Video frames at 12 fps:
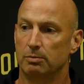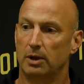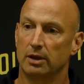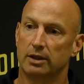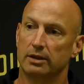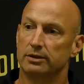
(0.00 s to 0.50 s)

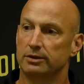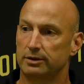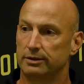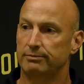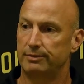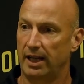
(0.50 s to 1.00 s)

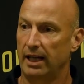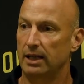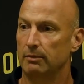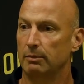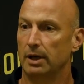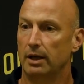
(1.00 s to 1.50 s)
Monken's
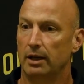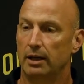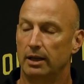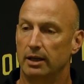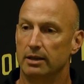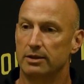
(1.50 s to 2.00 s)
team,
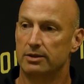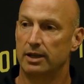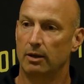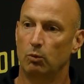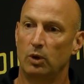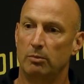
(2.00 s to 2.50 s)
is
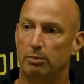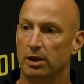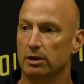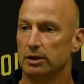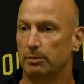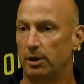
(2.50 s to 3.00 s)
that we
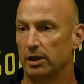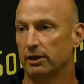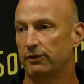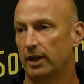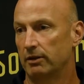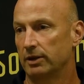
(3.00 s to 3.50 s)
build upon
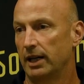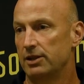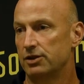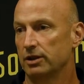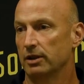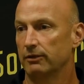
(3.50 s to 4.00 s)
the
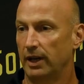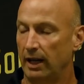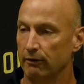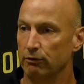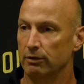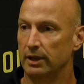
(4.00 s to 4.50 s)
foundation of
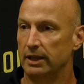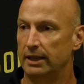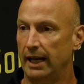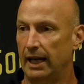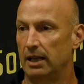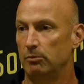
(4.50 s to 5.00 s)
every
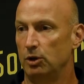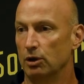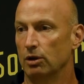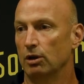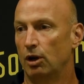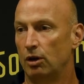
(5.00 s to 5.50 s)
game.
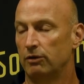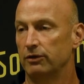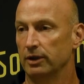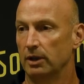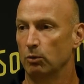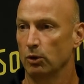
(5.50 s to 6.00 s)

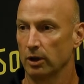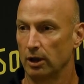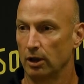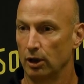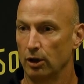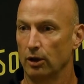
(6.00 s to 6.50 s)
Hopefully we're going
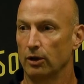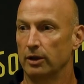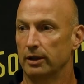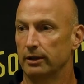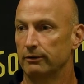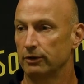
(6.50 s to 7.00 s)
to
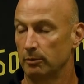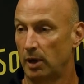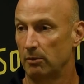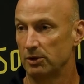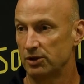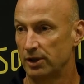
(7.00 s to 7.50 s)
learn from
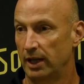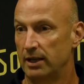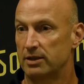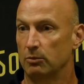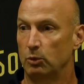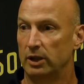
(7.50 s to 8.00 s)
our
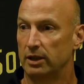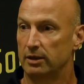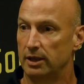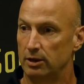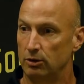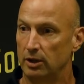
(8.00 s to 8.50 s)
mistakes and we
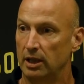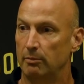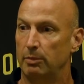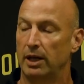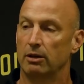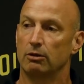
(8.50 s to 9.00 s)
continue to
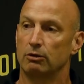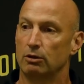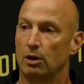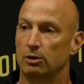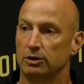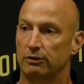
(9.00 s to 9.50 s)
get better and
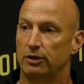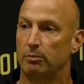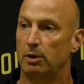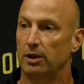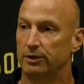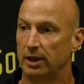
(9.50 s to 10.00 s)
grow as a
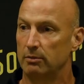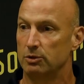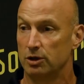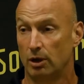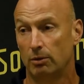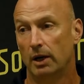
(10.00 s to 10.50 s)
football team.
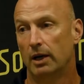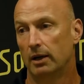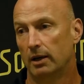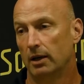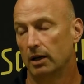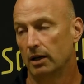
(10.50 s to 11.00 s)
So
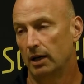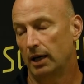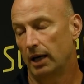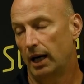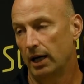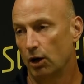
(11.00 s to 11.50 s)

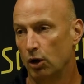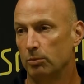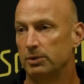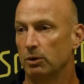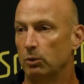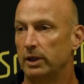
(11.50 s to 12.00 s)
I
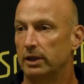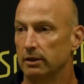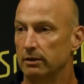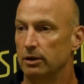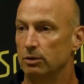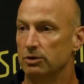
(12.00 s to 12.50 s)
hope that we
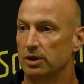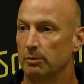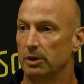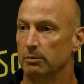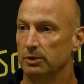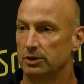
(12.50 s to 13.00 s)
can use
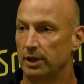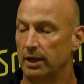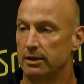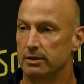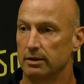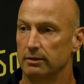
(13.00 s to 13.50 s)
some of the
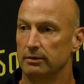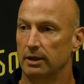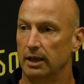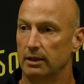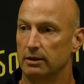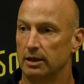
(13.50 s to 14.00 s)
mistakes and
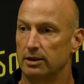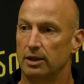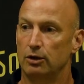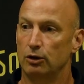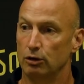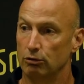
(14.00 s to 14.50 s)

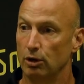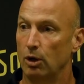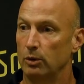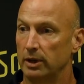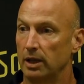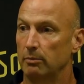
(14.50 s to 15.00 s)
continue to
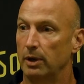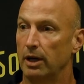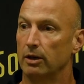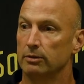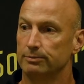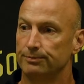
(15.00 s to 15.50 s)
grow and get better.